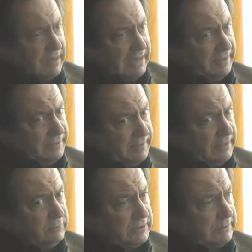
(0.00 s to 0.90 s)
I
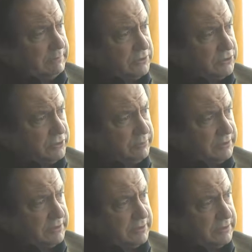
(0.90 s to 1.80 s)
think what happened in
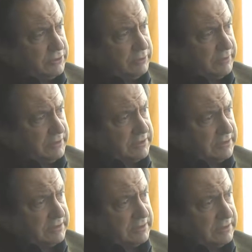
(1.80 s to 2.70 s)
Germany
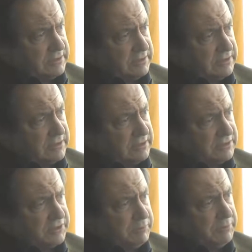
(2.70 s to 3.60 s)
is
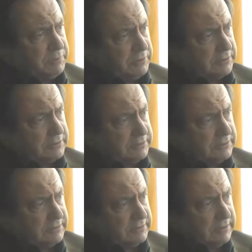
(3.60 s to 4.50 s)
extremely
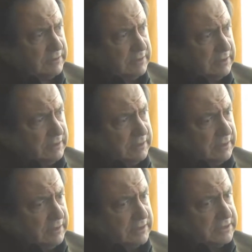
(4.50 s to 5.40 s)
important.
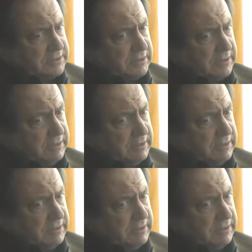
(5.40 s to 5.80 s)
It's